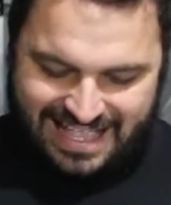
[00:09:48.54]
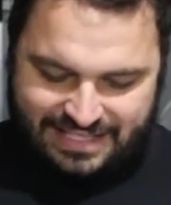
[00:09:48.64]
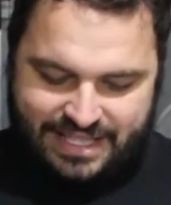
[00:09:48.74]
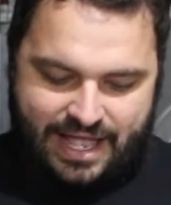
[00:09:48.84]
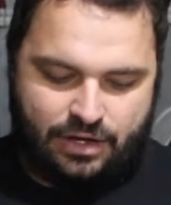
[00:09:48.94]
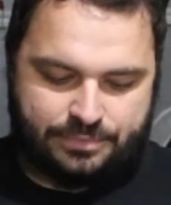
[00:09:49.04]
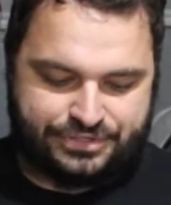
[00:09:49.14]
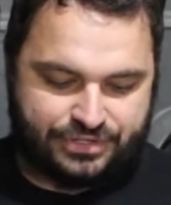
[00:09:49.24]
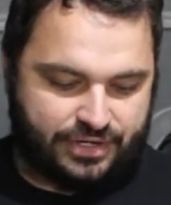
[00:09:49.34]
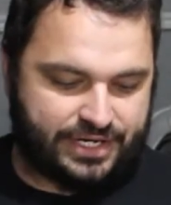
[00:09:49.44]
Now, I'm
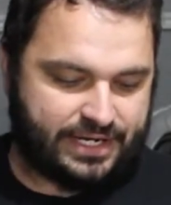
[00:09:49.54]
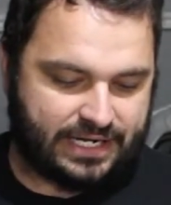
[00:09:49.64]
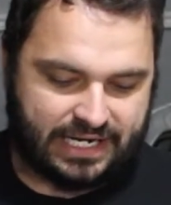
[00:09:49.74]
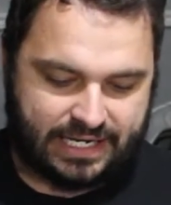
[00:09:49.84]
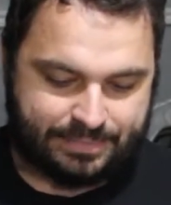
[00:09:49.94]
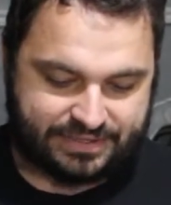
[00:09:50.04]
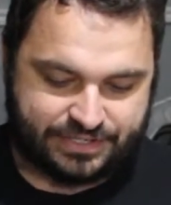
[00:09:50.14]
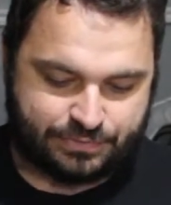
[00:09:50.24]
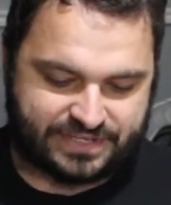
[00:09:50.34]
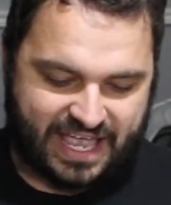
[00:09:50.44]
sorry, but
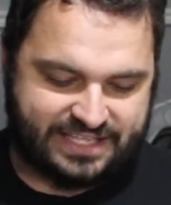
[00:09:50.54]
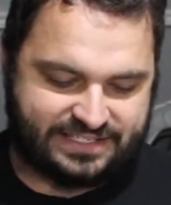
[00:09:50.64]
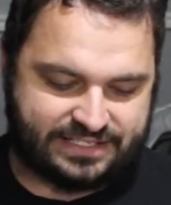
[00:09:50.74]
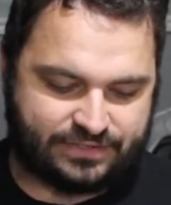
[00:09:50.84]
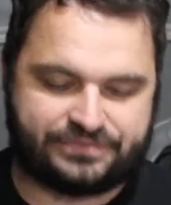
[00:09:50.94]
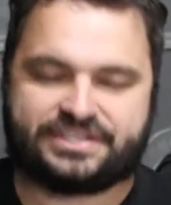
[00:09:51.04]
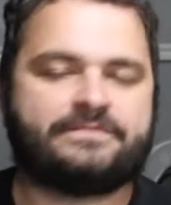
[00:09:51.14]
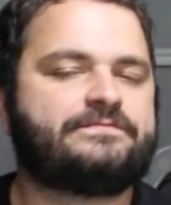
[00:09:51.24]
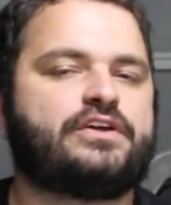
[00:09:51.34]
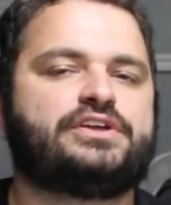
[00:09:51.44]
it's obviously a
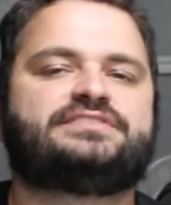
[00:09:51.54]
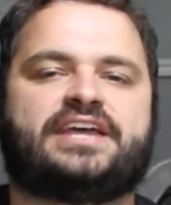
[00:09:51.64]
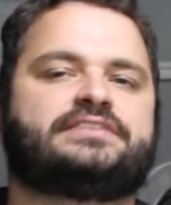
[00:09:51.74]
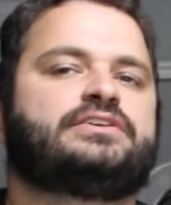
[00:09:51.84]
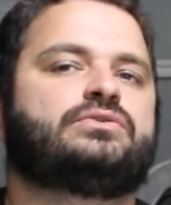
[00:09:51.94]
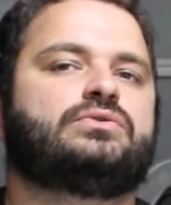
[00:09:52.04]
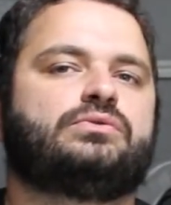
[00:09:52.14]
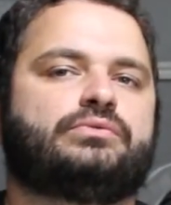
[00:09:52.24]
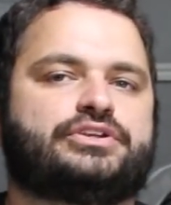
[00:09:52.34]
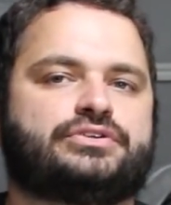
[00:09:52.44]
very technical
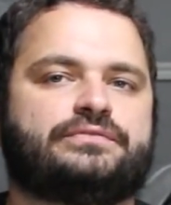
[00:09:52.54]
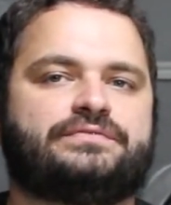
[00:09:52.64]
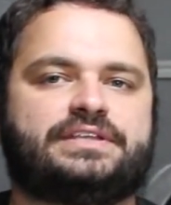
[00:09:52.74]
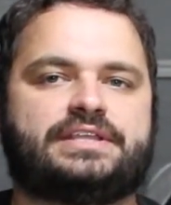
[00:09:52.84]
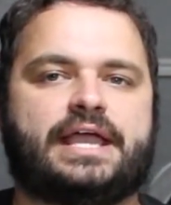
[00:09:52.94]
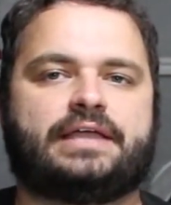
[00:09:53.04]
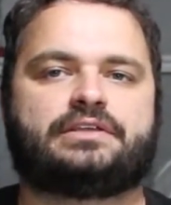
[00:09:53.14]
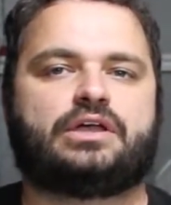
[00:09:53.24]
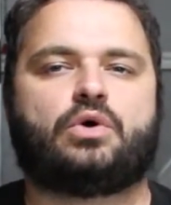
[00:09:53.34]
retrofit, and